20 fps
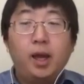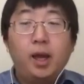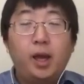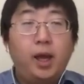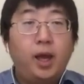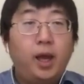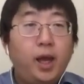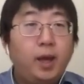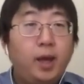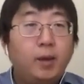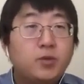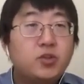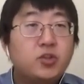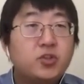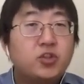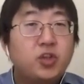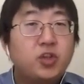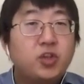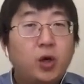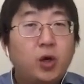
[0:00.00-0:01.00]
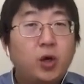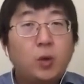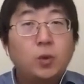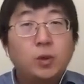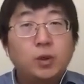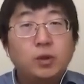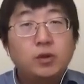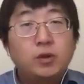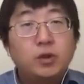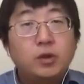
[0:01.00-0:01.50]
And so
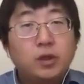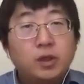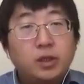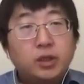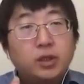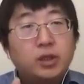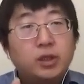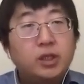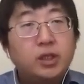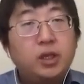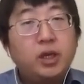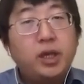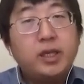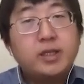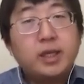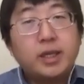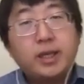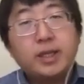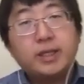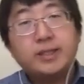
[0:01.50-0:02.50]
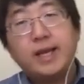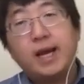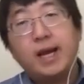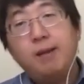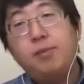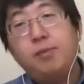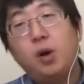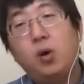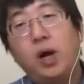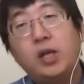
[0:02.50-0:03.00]
here is an
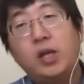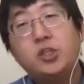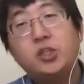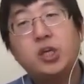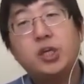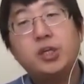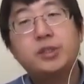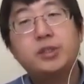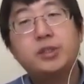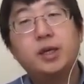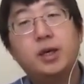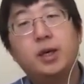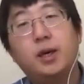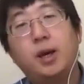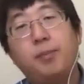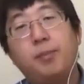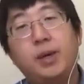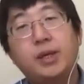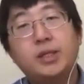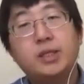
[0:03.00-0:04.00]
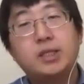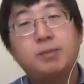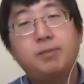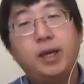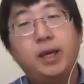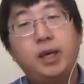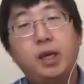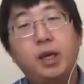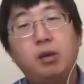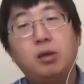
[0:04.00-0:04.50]
example. I just
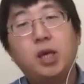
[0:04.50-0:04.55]
participated in